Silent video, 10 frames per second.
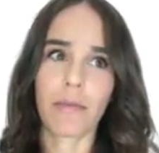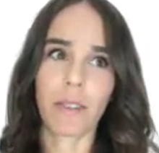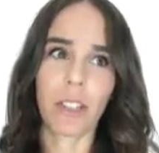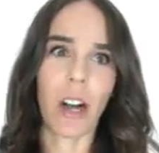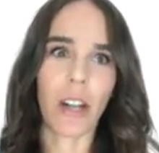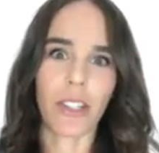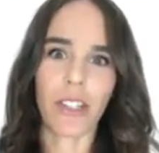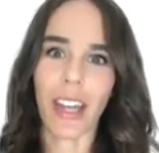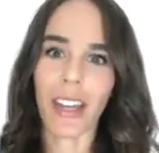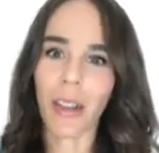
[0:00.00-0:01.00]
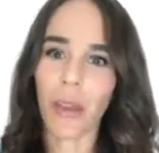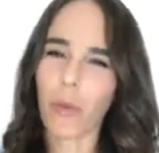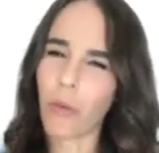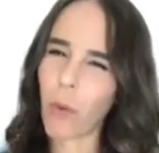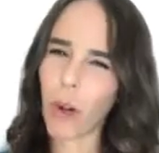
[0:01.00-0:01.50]
gosh, like
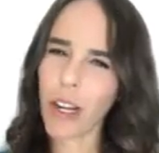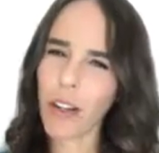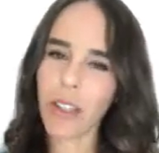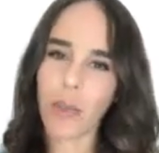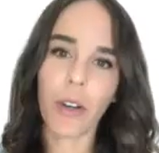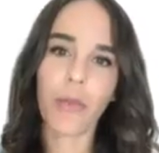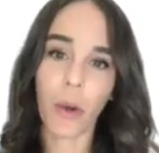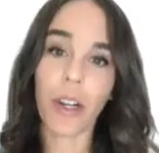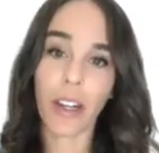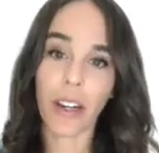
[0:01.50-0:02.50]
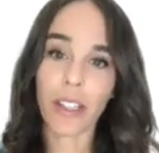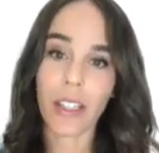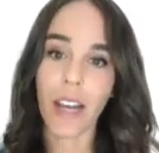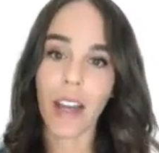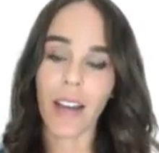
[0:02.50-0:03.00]
4 years, 3 or 4
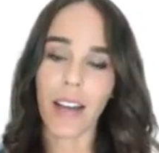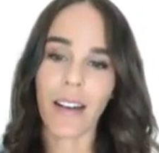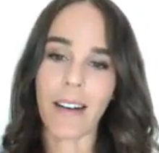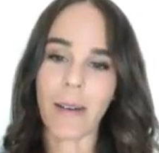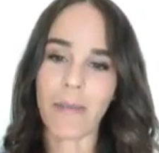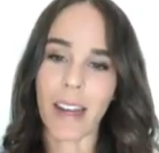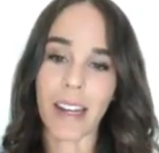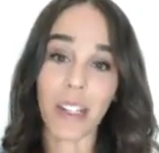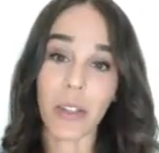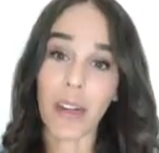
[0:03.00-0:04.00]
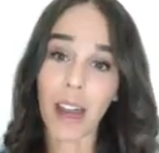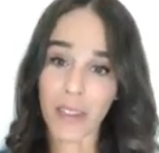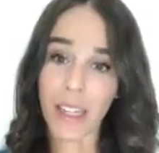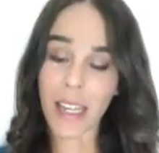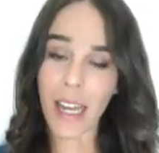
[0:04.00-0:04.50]
years. And I do it
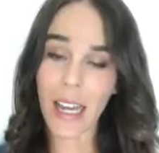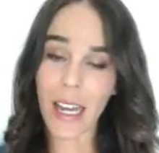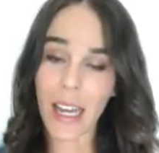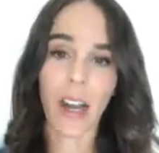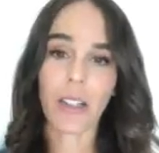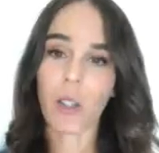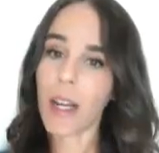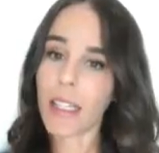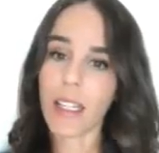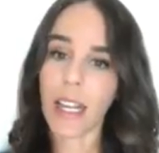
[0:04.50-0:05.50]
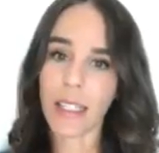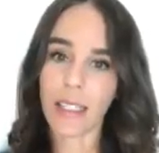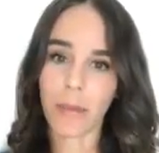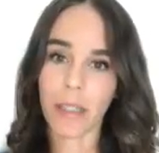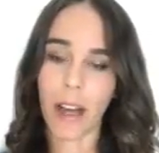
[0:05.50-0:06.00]
every day, if not twice a day
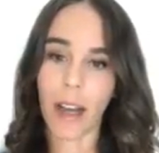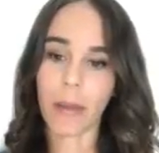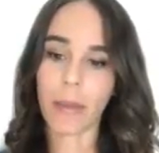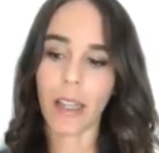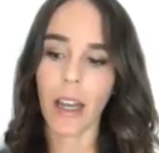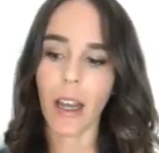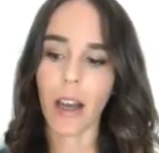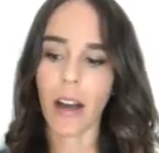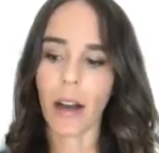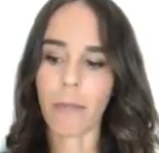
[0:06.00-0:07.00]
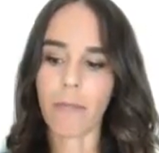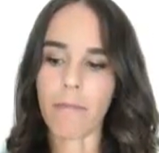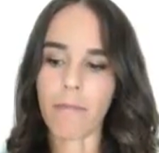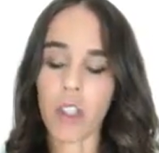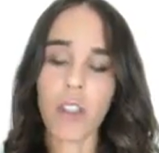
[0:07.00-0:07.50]
sometimes.
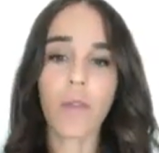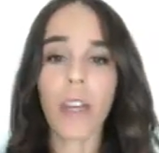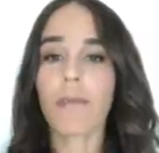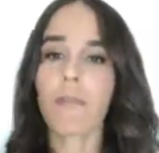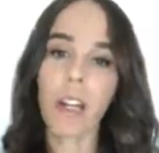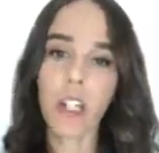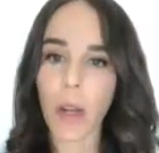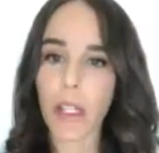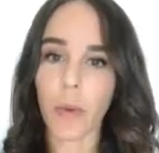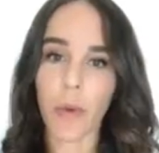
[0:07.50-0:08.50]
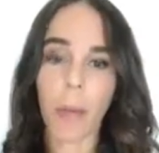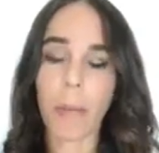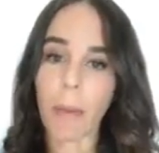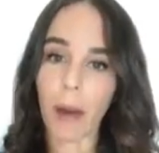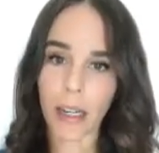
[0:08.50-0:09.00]
Just it fluctuates with what
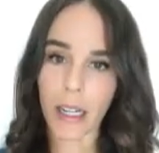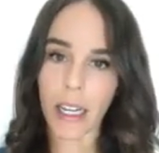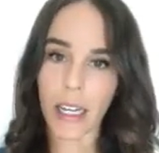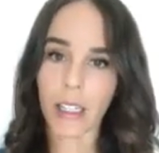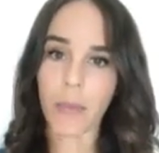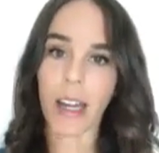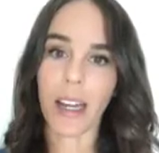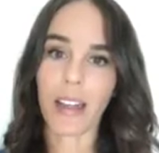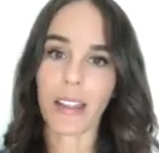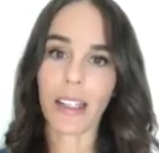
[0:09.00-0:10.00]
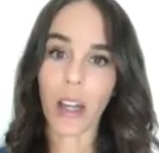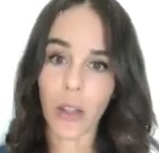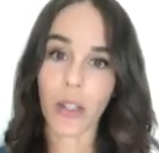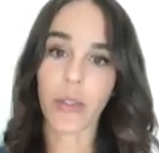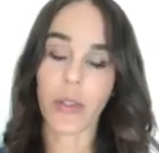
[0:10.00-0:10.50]
my body needs, but
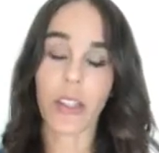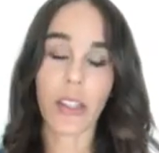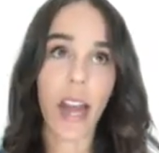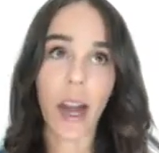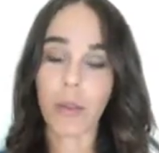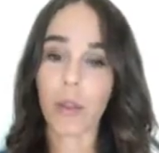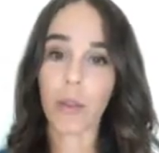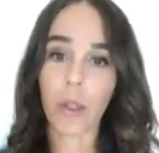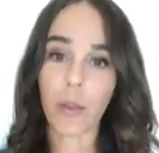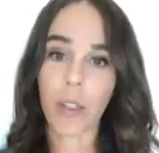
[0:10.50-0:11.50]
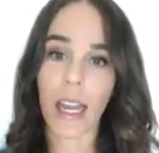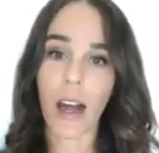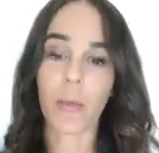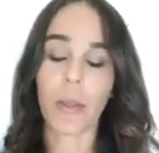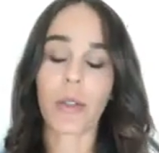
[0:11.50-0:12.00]
celery juice absolutely
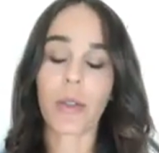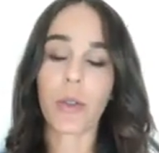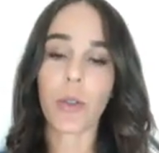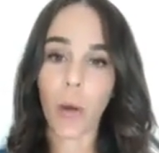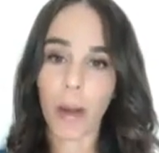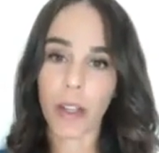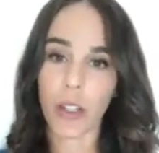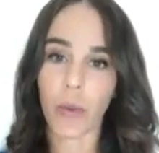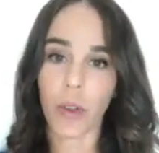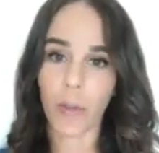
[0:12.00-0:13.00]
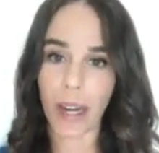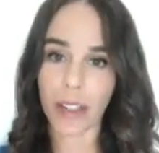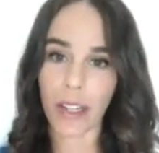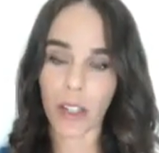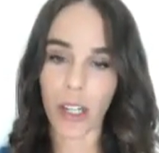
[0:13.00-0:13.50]
helped me so much with my
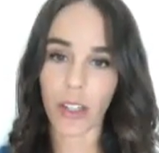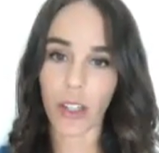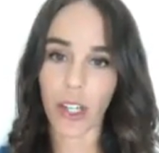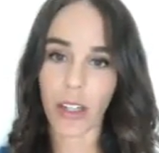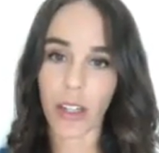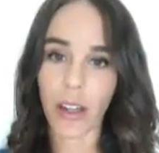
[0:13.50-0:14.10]
digestion.